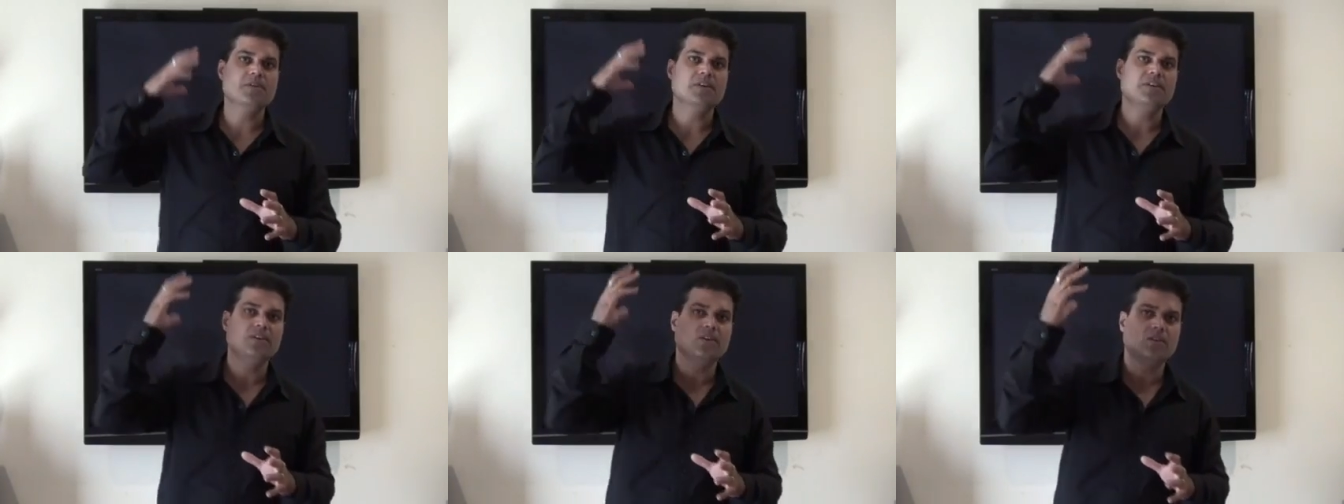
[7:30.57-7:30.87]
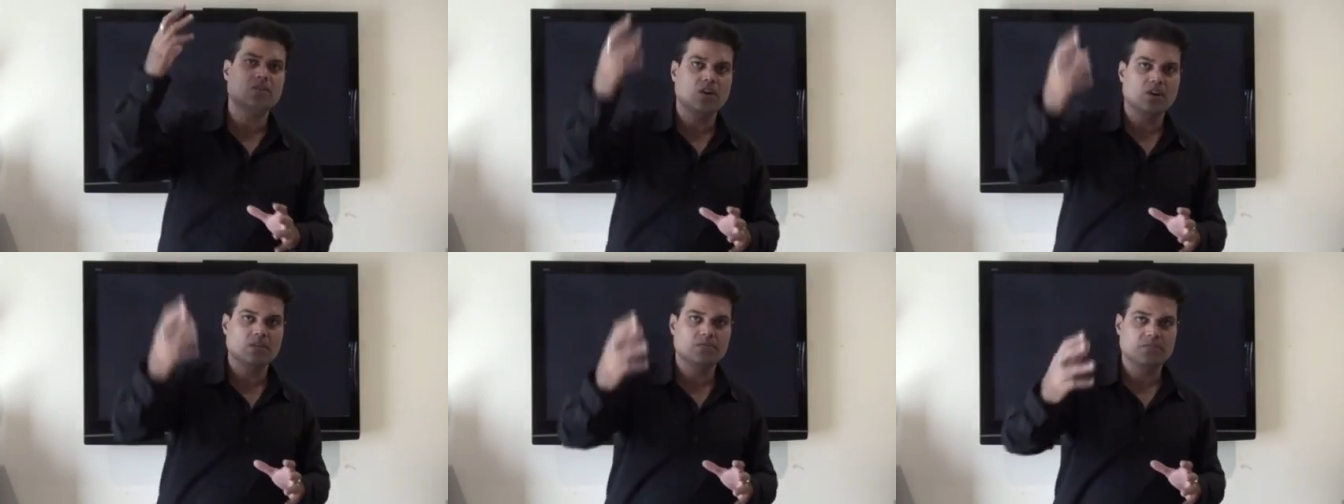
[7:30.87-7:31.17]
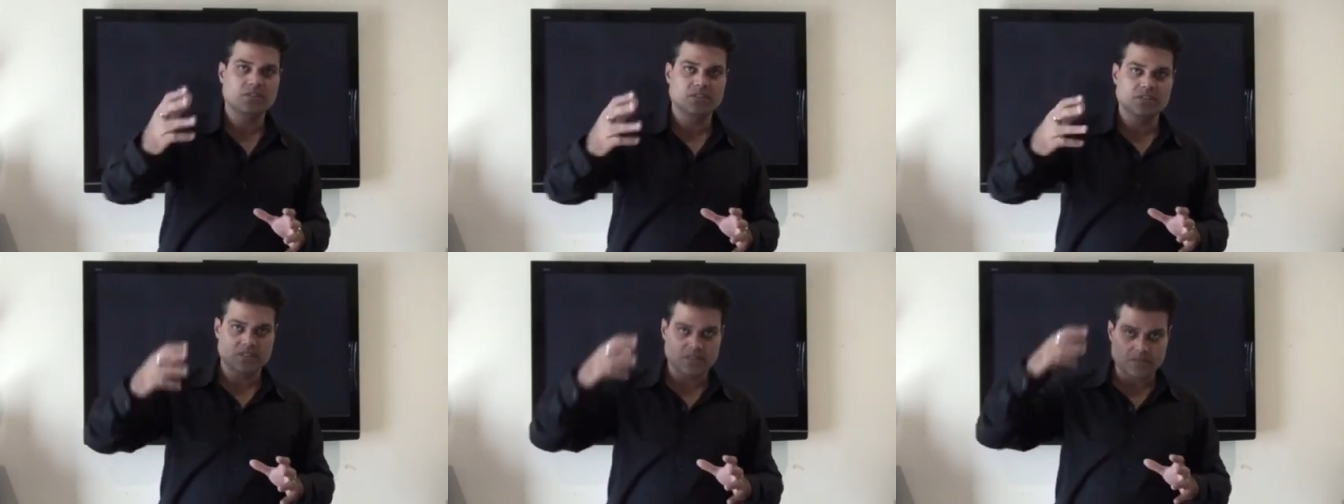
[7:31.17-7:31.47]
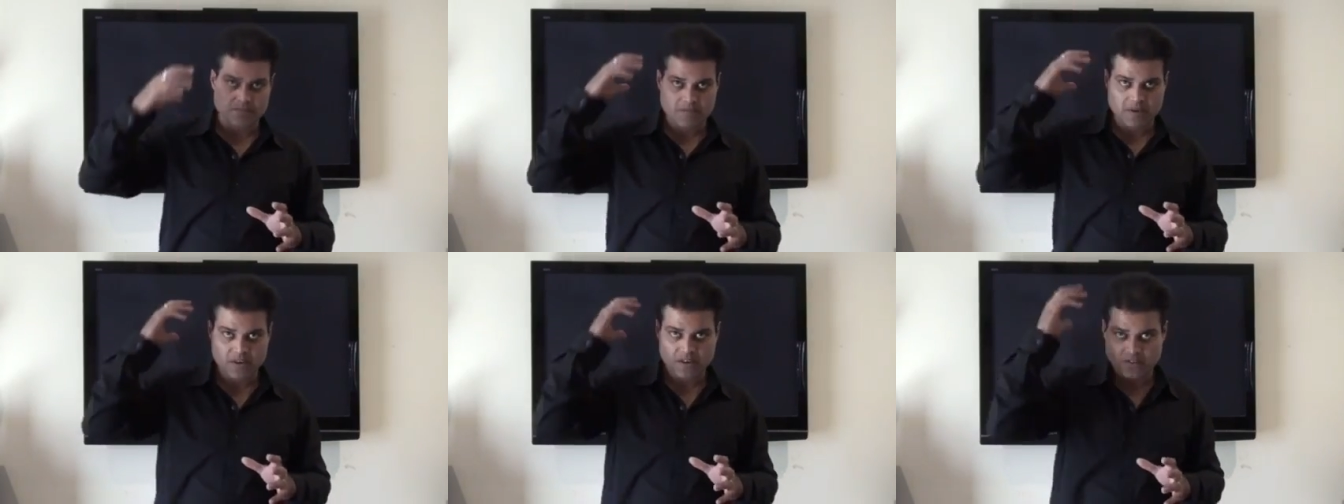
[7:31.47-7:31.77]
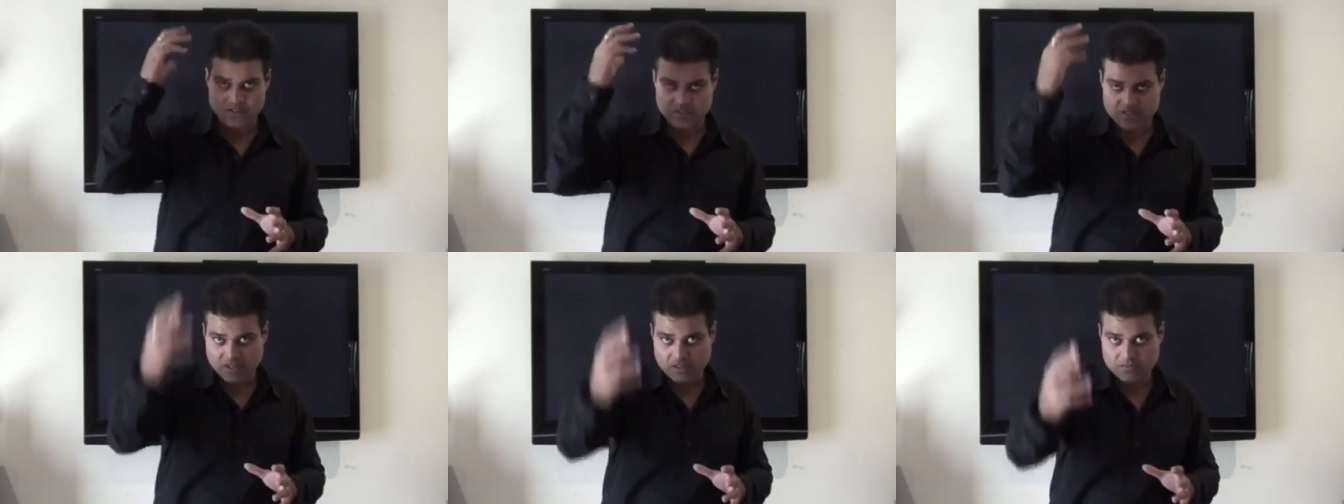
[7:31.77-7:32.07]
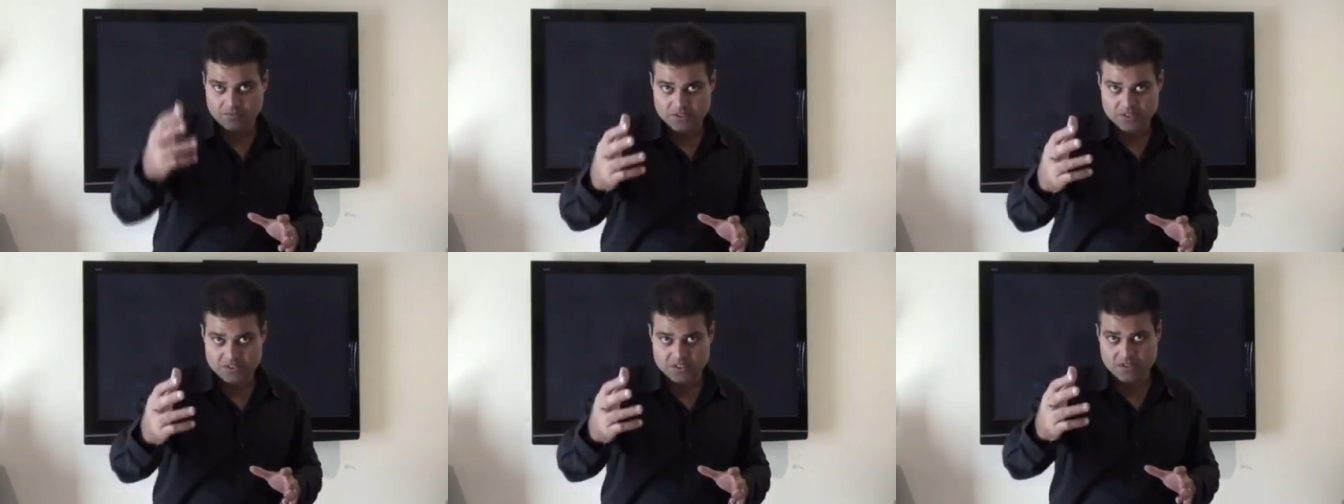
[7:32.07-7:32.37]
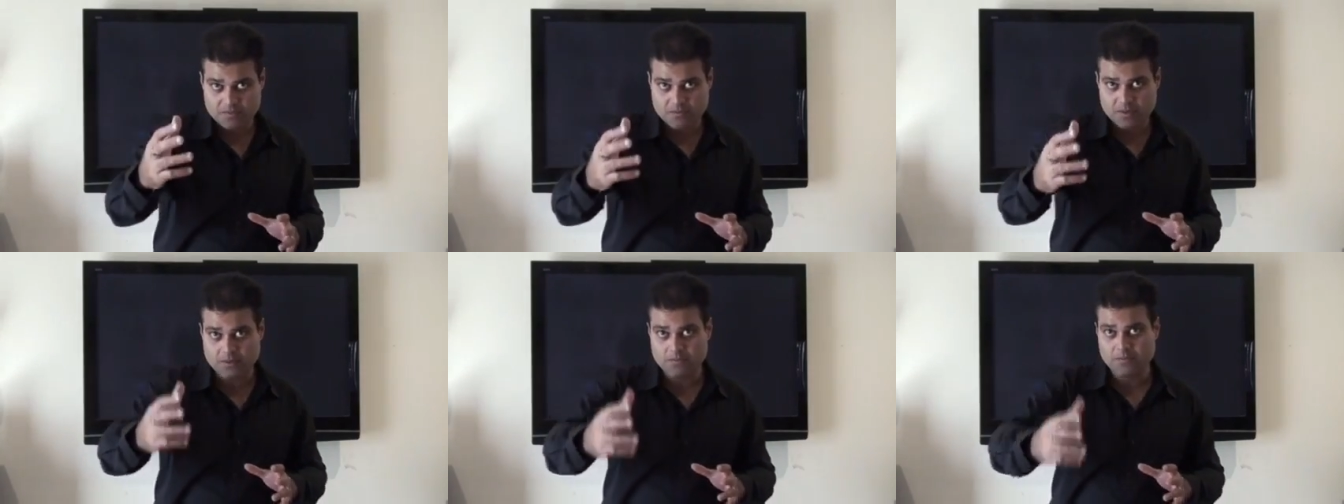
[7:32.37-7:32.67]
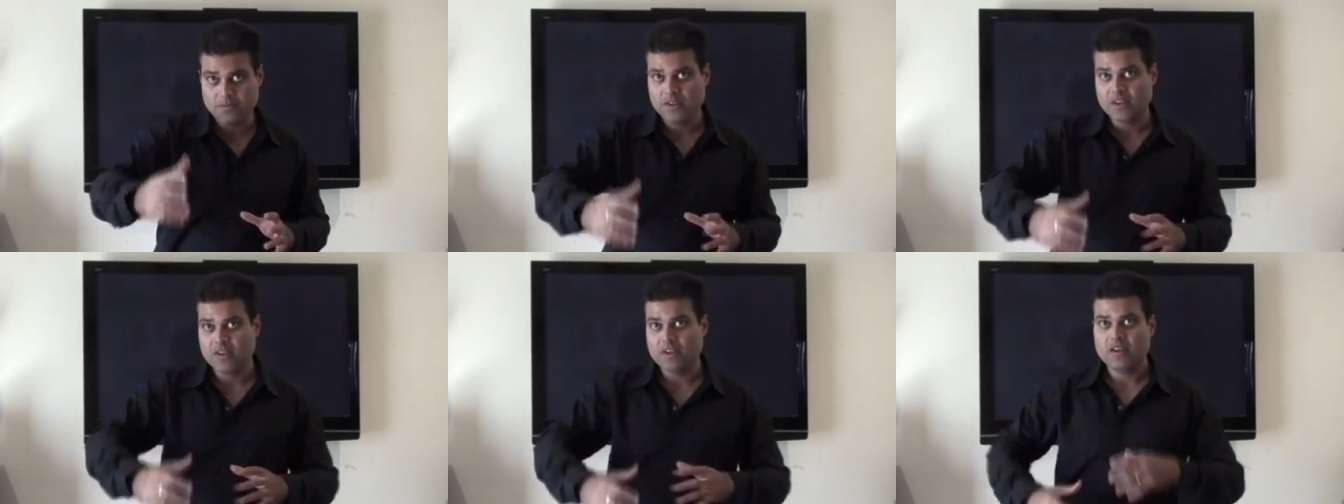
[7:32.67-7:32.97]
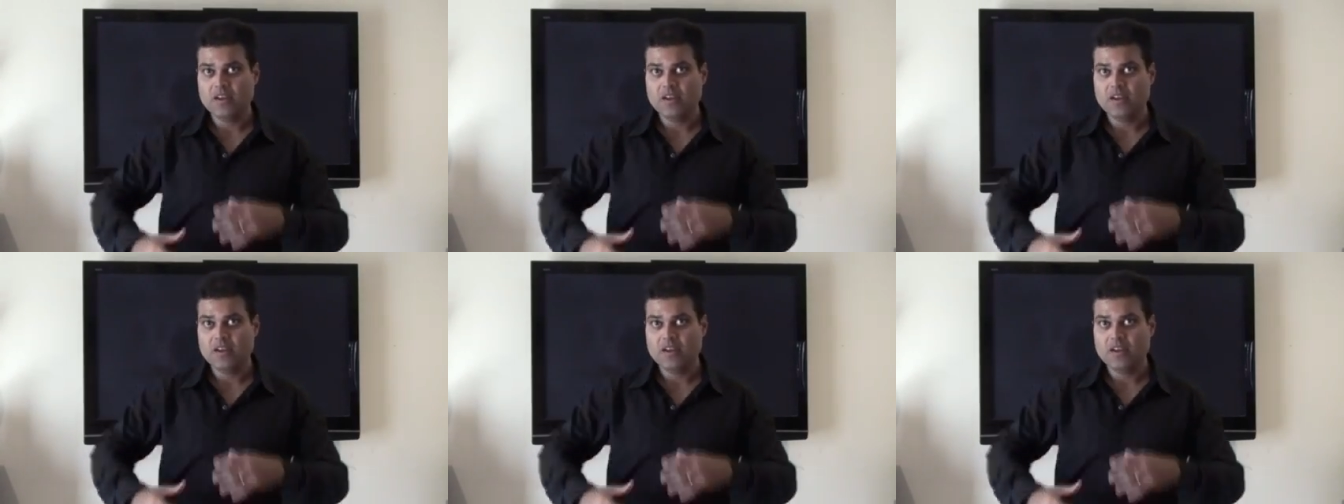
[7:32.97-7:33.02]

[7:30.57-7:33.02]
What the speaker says: build your confidence, and build your self-esteem up,